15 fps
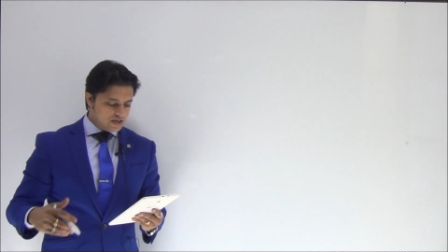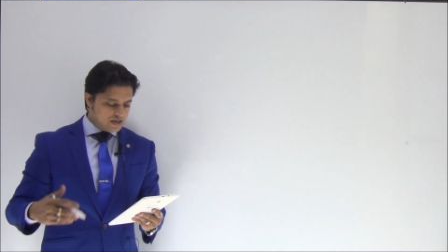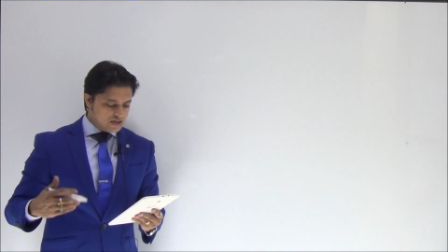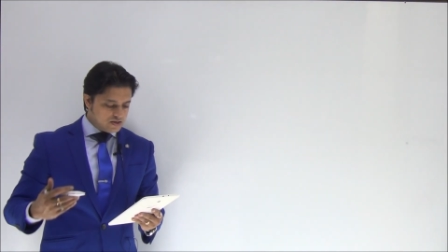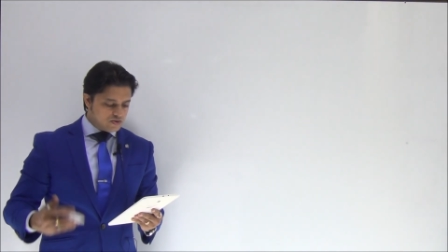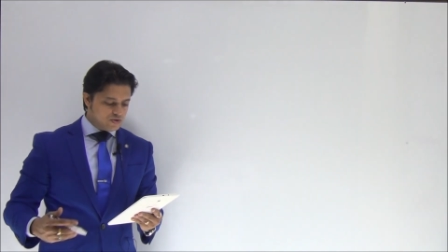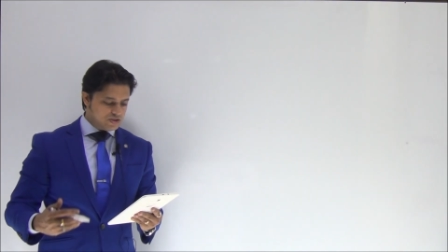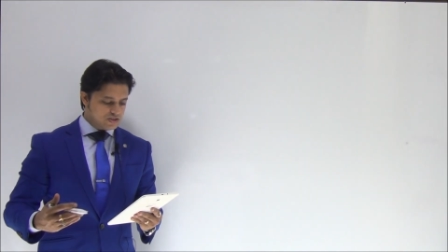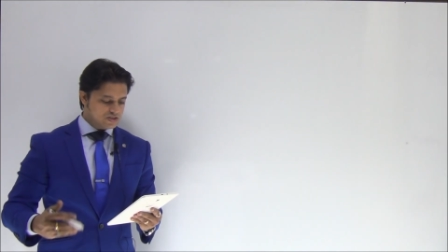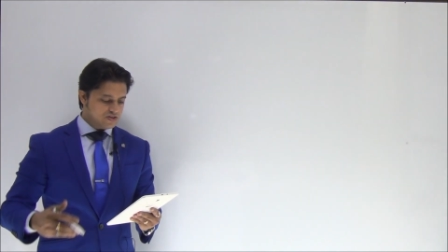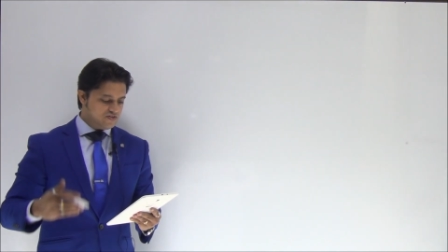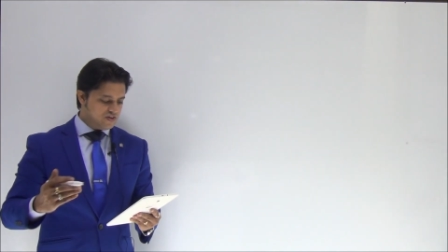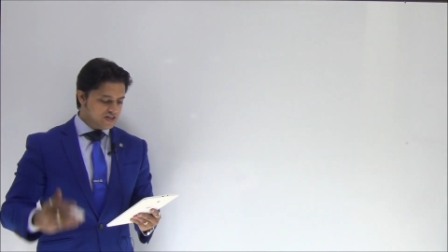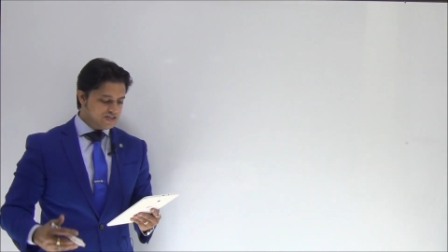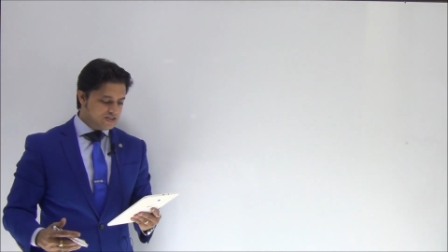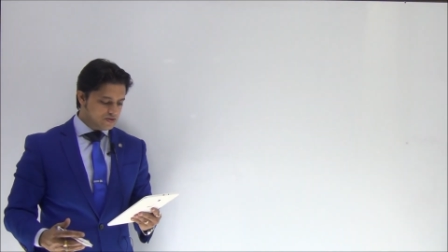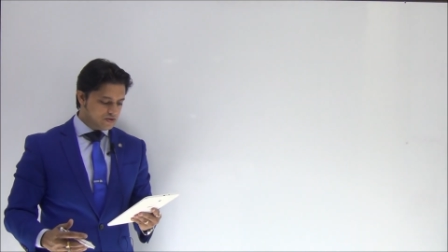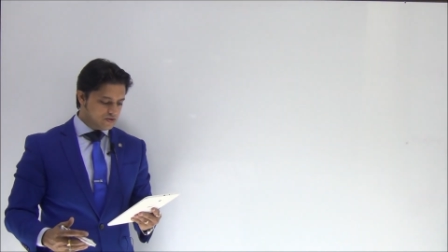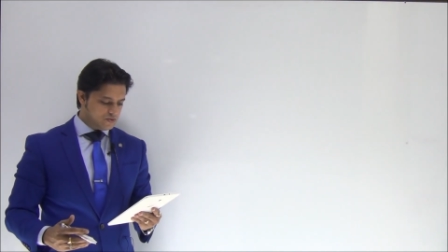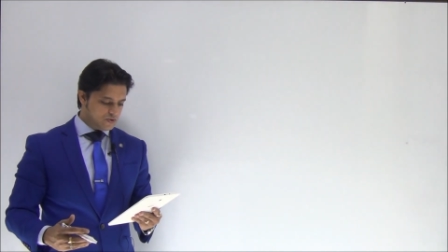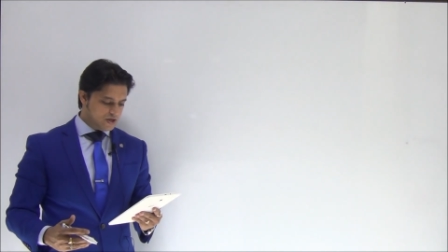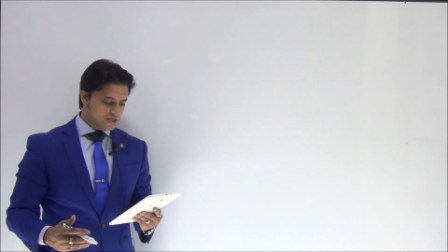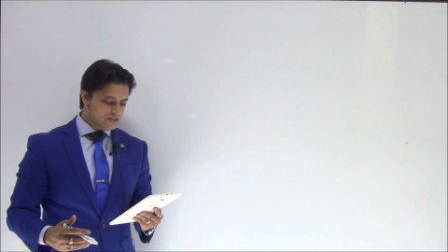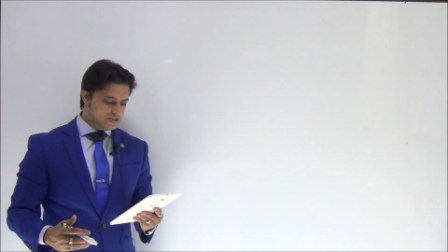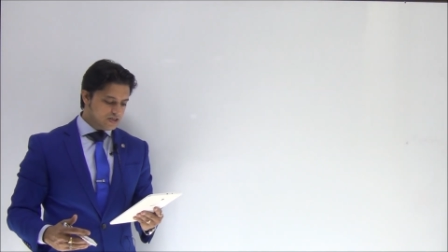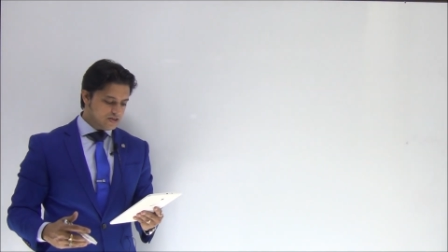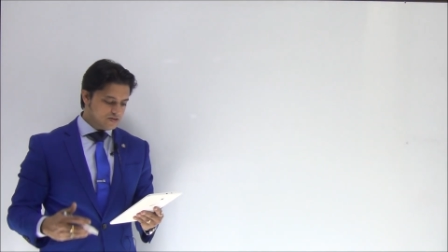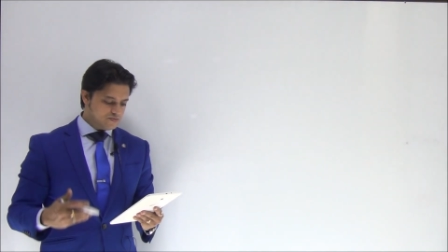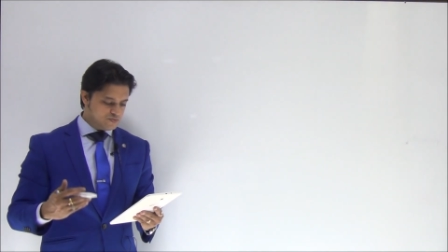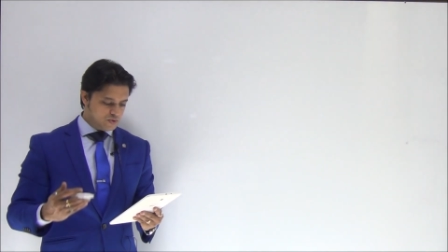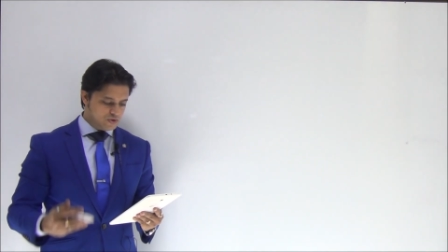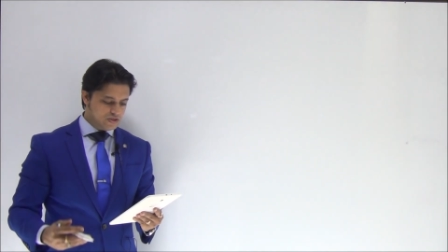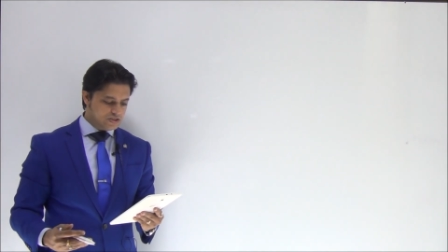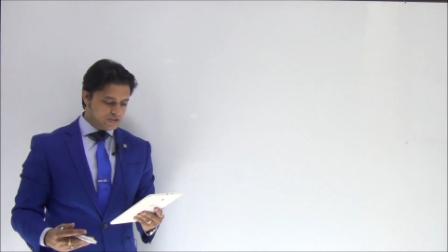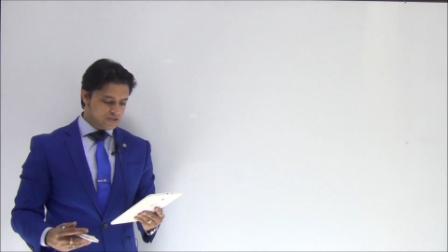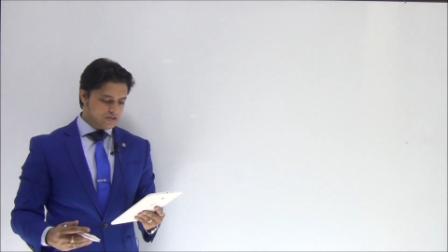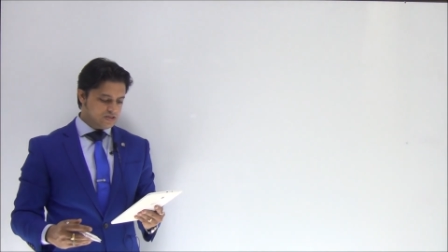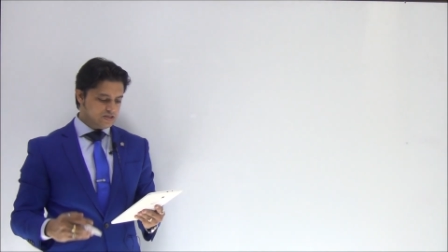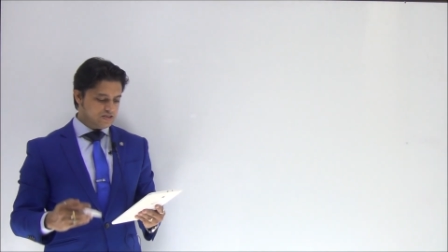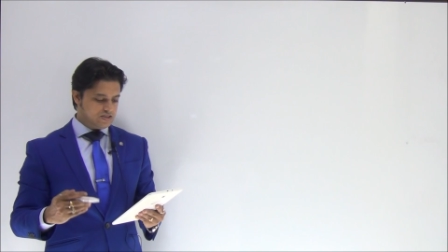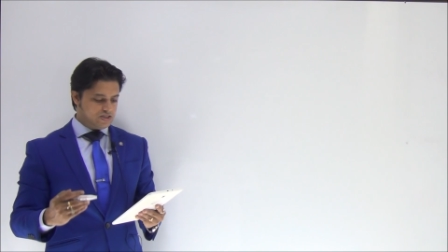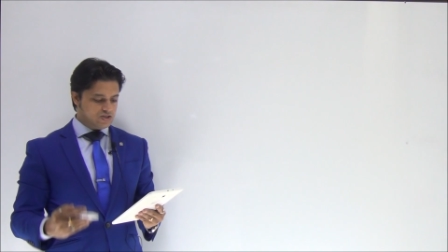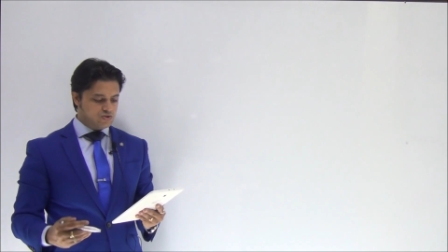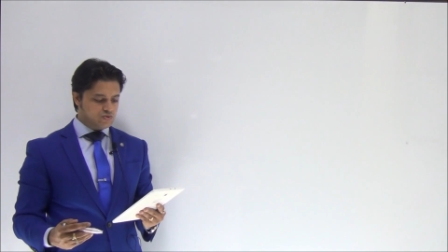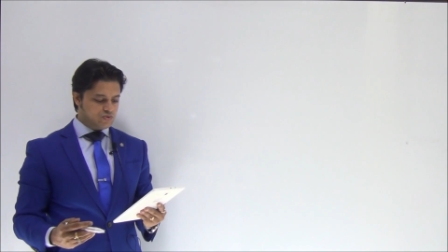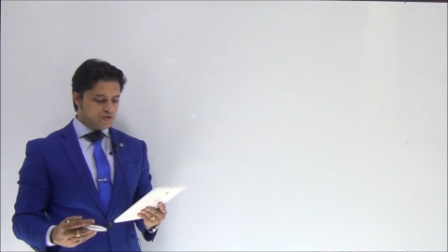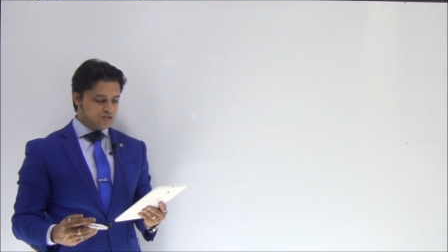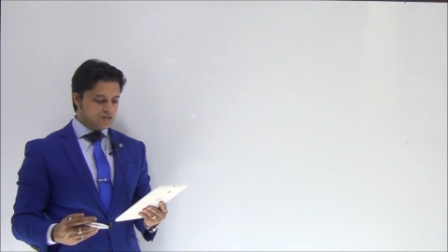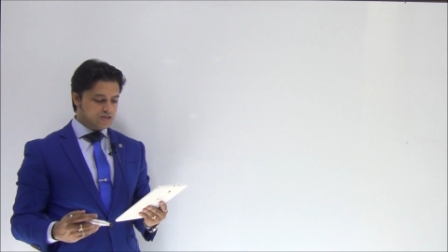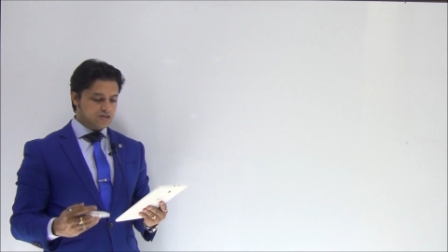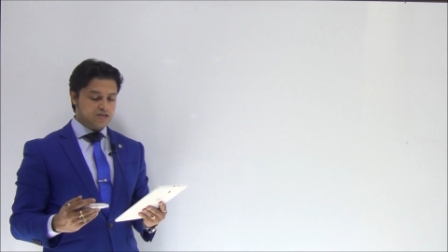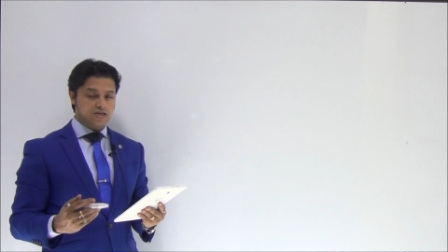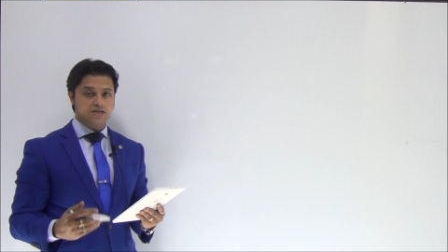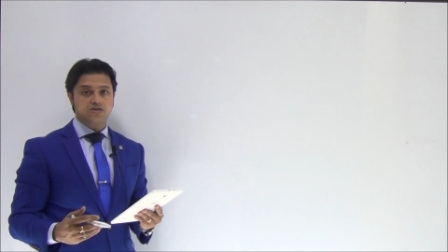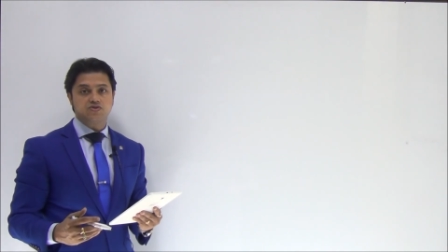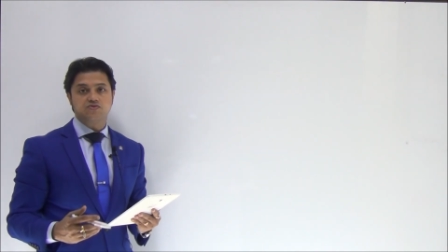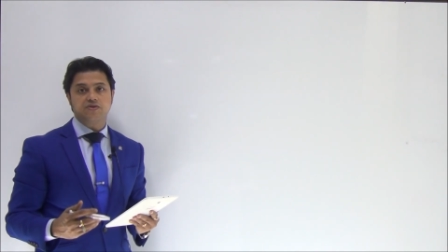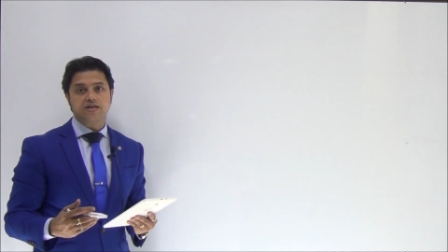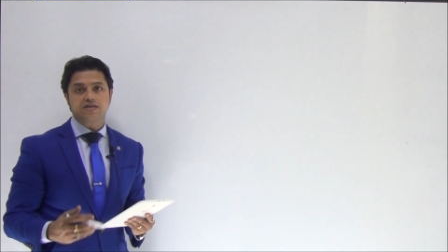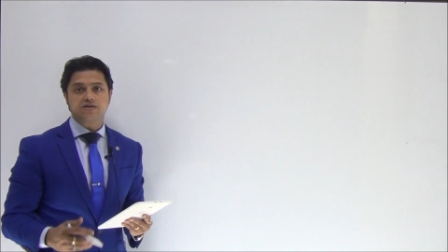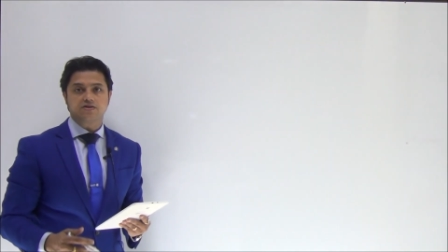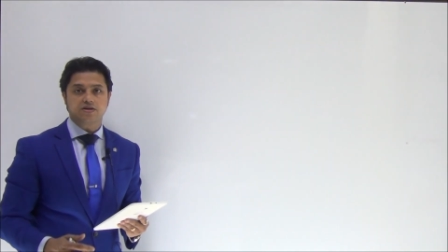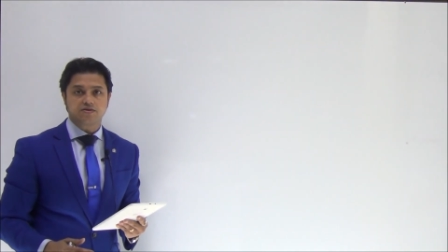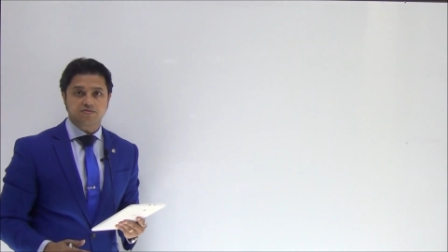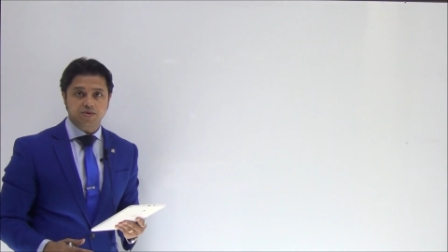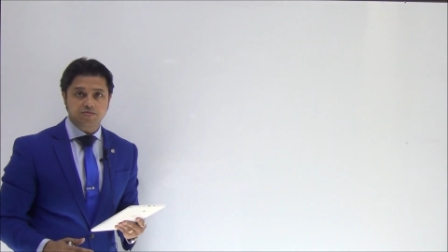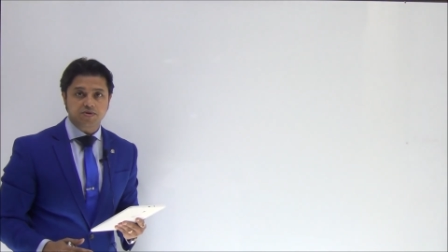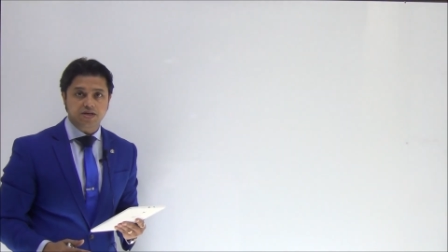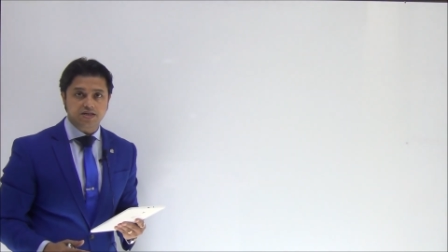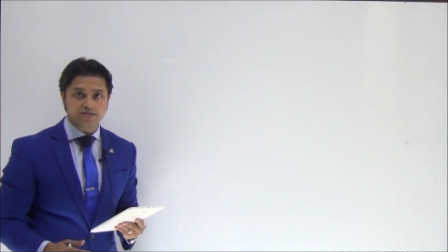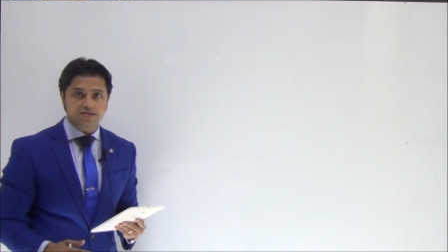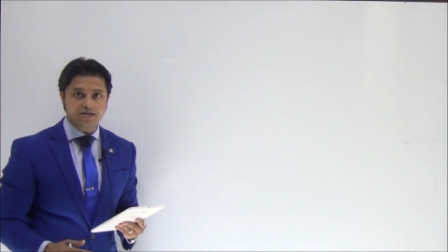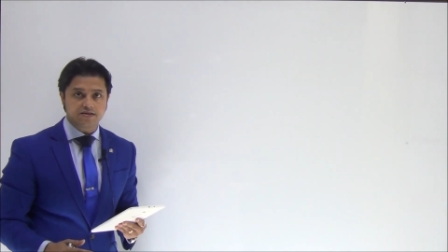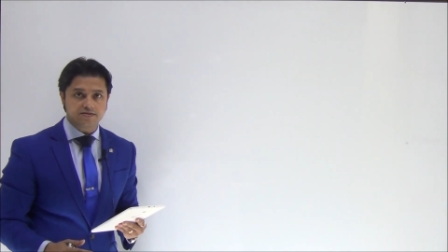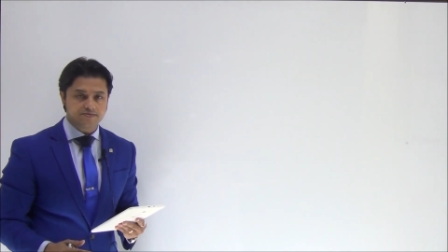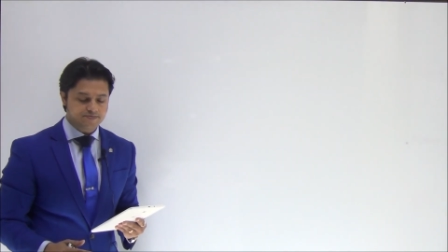increasing the ventricular rate and potentially deteriorating intraventricular fibrillation.